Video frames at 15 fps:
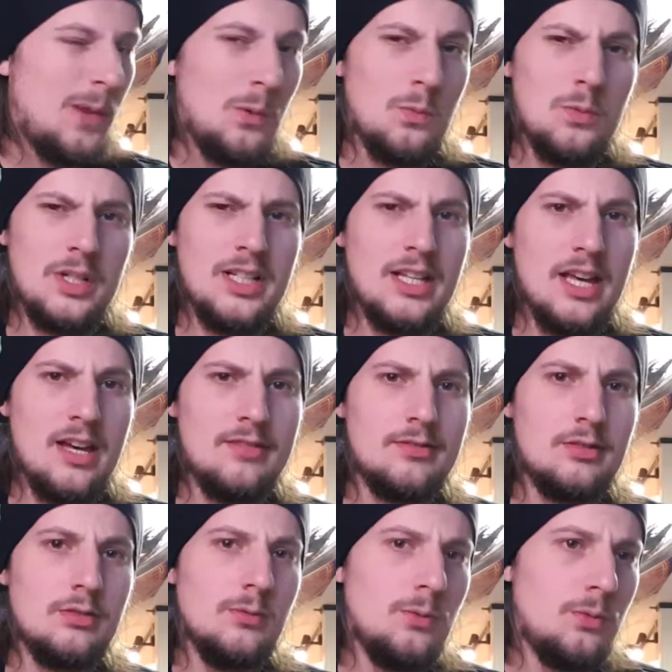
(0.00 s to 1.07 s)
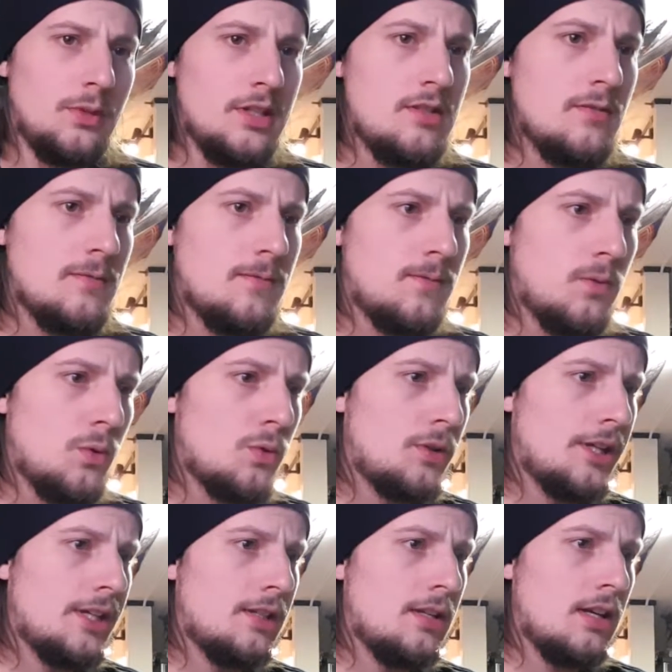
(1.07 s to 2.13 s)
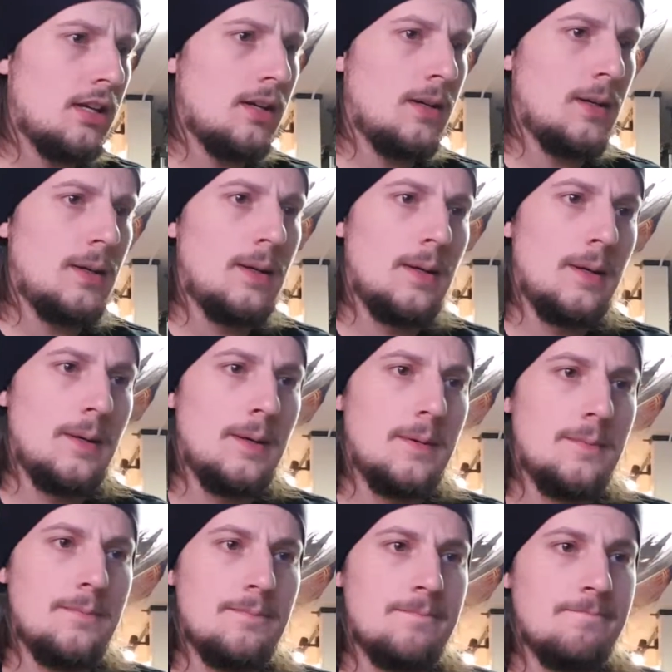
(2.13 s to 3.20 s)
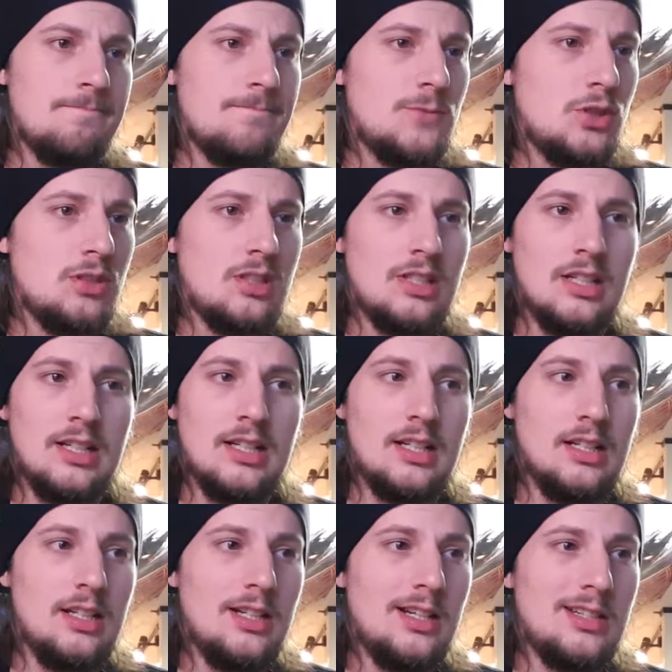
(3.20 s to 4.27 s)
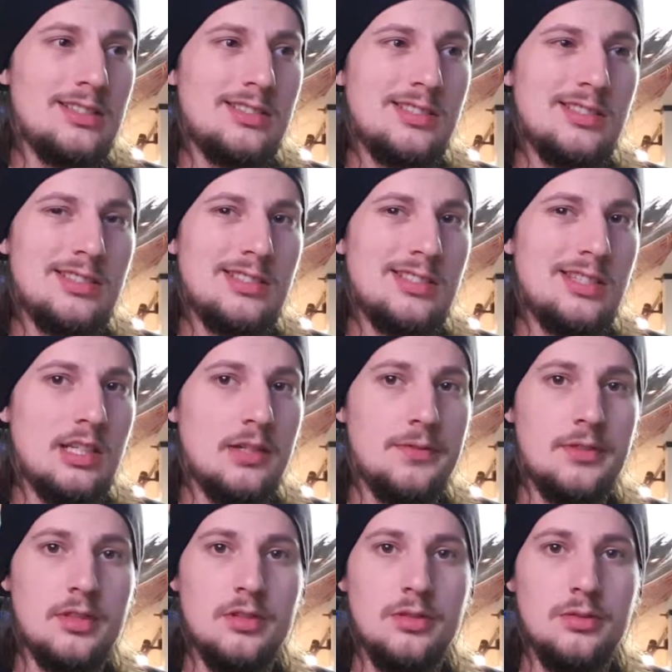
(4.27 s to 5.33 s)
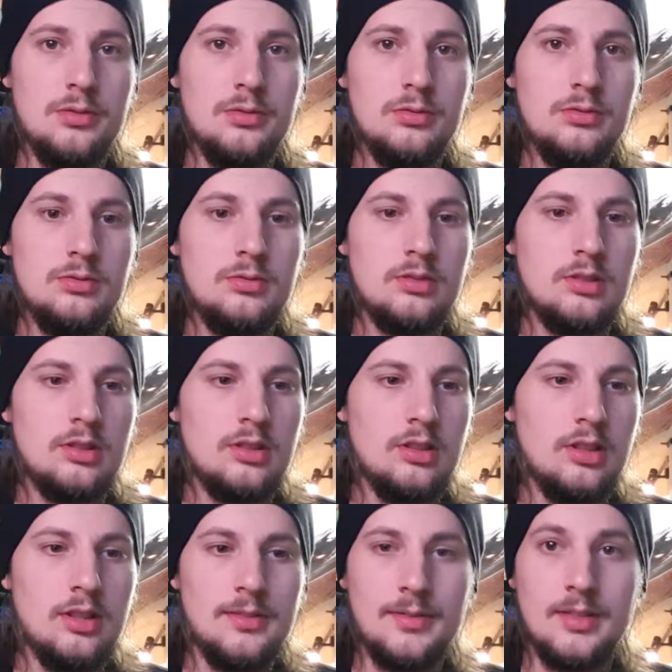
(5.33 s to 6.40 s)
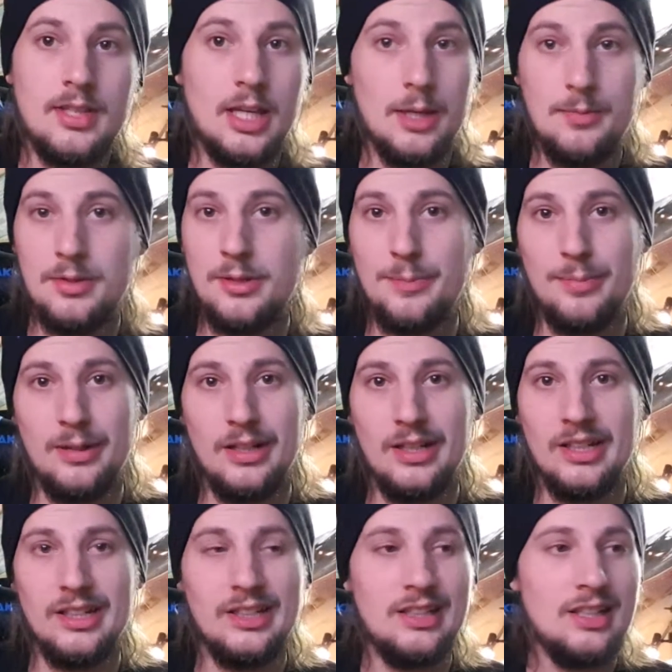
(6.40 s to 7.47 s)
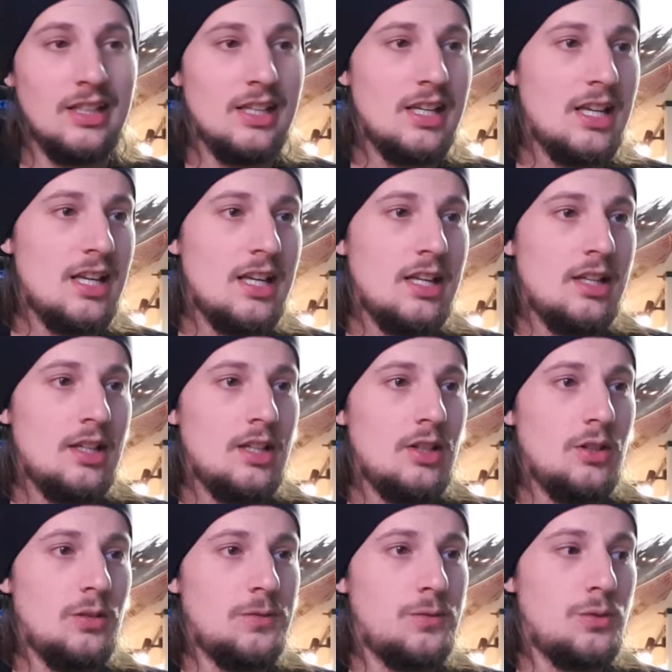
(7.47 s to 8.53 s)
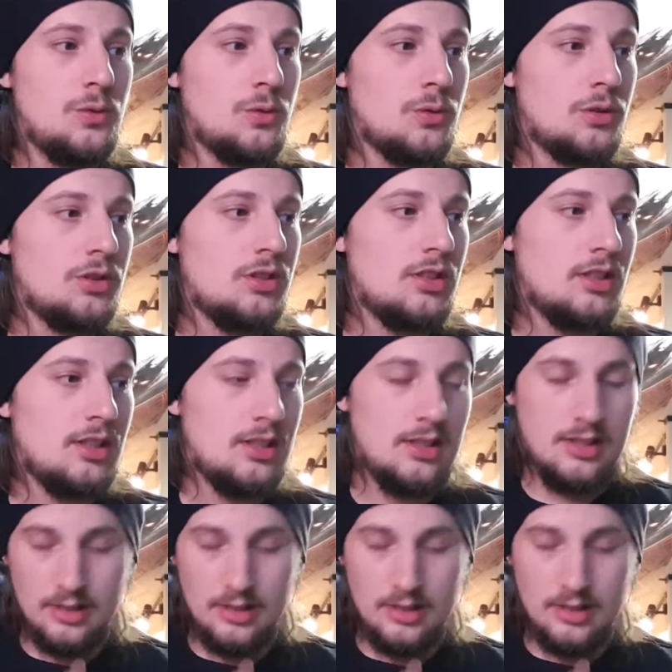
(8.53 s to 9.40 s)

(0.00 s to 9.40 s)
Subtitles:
Don't really have a good reason for it. Just got a lot of stuff to do, a lot of games to play. Of course, I